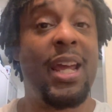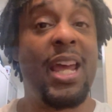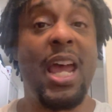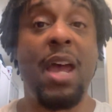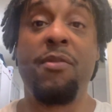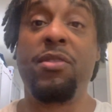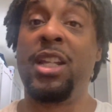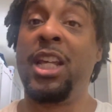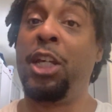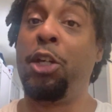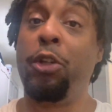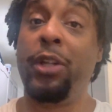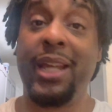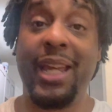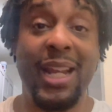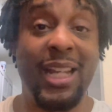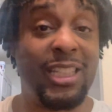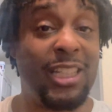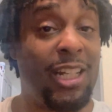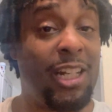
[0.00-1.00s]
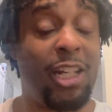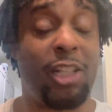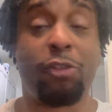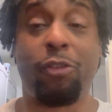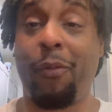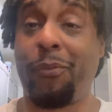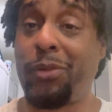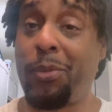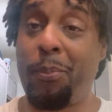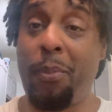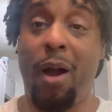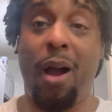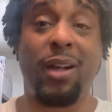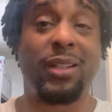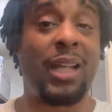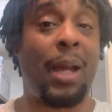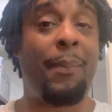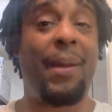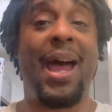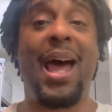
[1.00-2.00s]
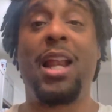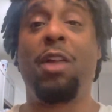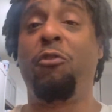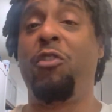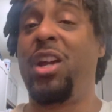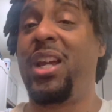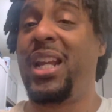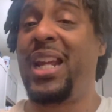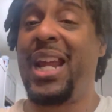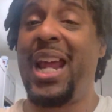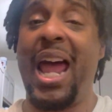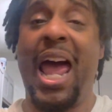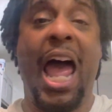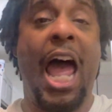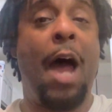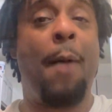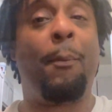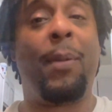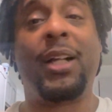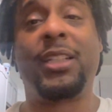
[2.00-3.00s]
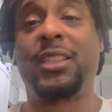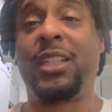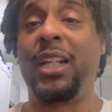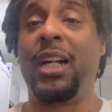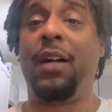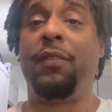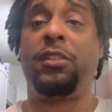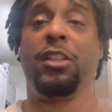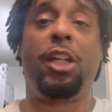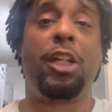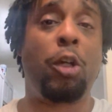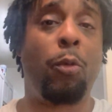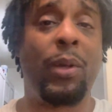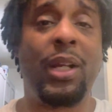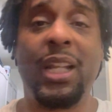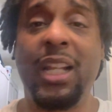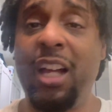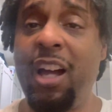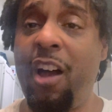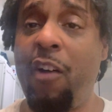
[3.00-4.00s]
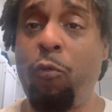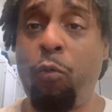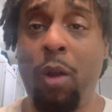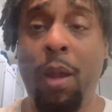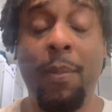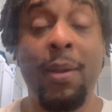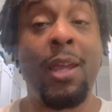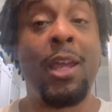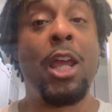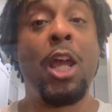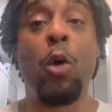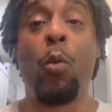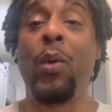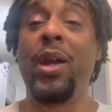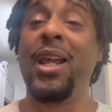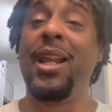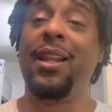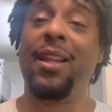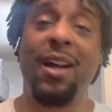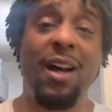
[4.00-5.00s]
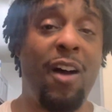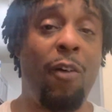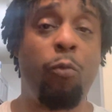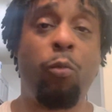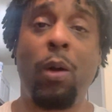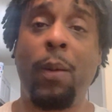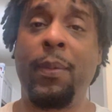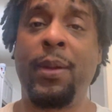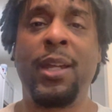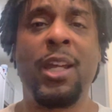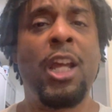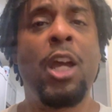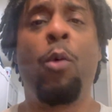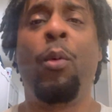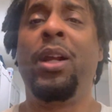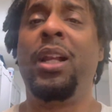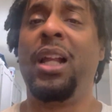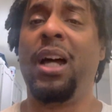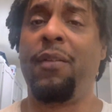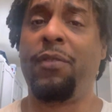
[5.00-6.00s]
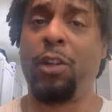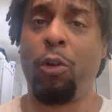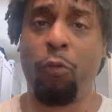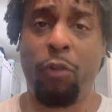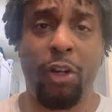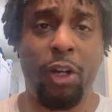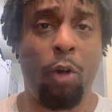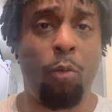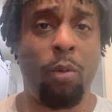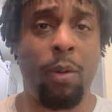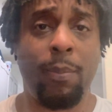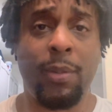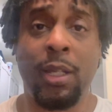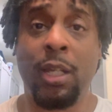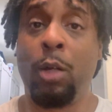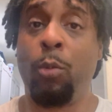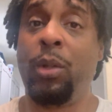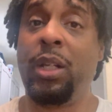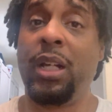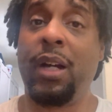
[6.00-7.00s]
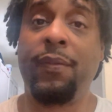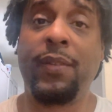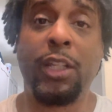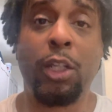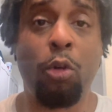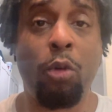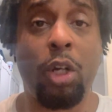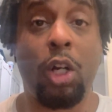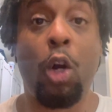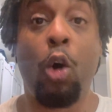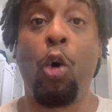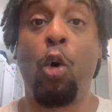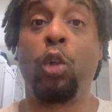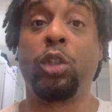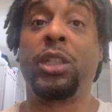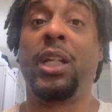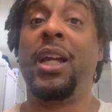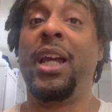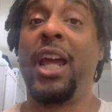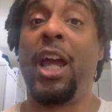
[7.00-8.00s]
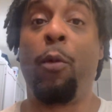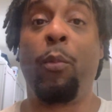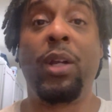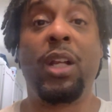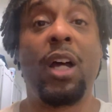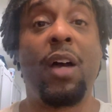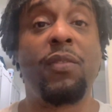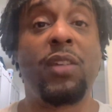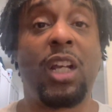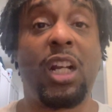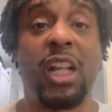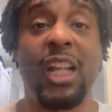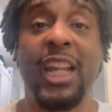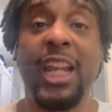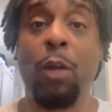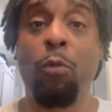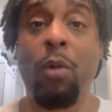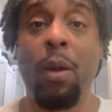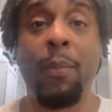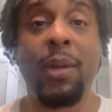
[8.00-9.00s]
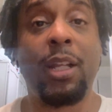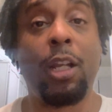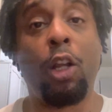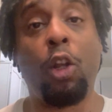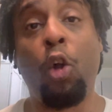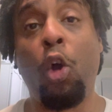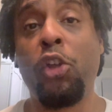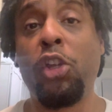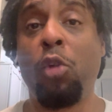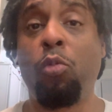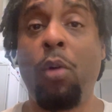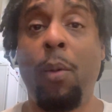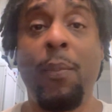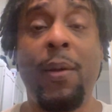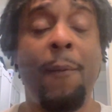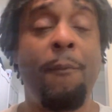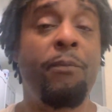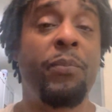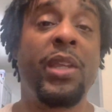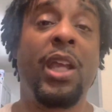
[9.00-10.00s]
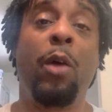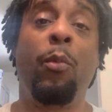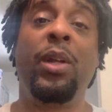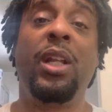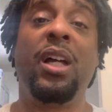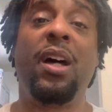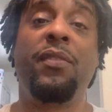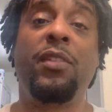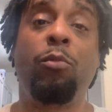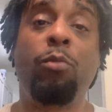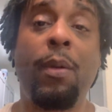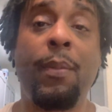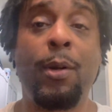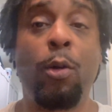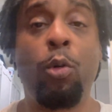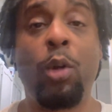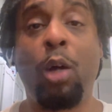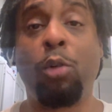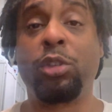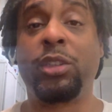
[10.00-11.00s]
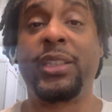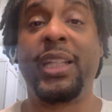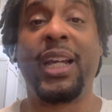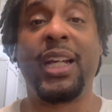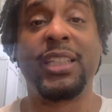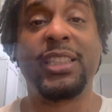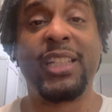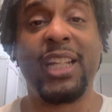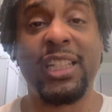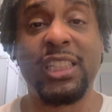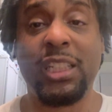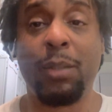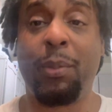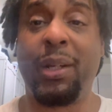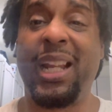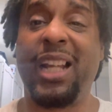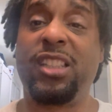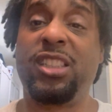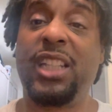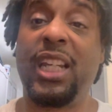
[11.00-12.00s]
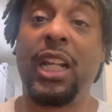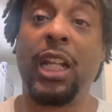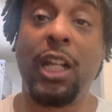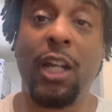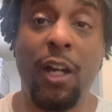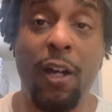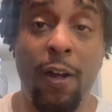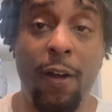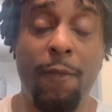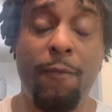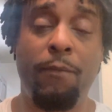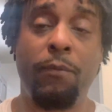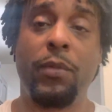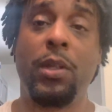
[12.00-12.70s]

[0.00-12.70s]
Everything you need is in the description box. I'm Allan Reallionaire. Much love to you. We love women. We love women. We love the real women. We love the unicorns. And we love the clean women, the loyal women. And we love the women who don't seek attention, but they seek love.